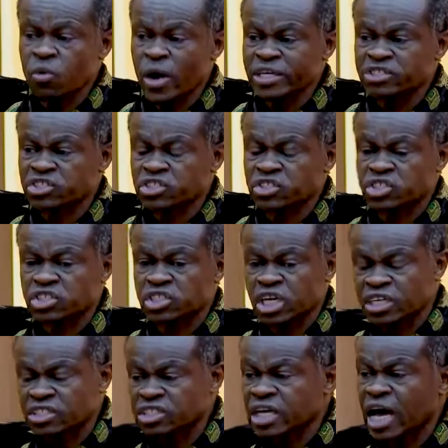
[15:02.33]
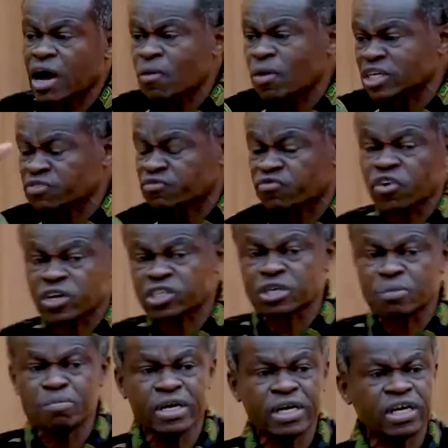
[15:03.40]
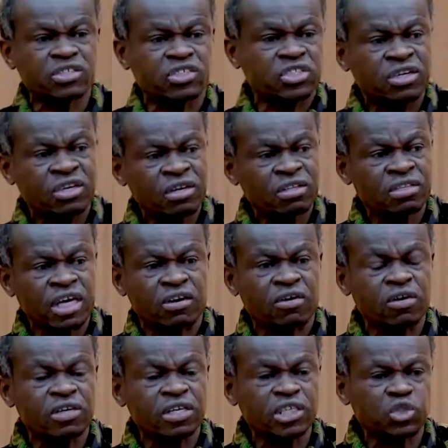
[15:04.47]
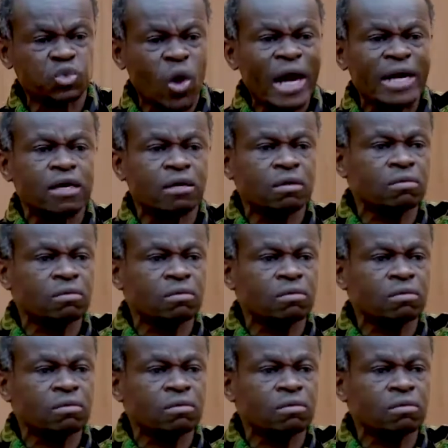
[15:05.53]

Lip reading: West, 6 hours, 40 minutes, the code is 1.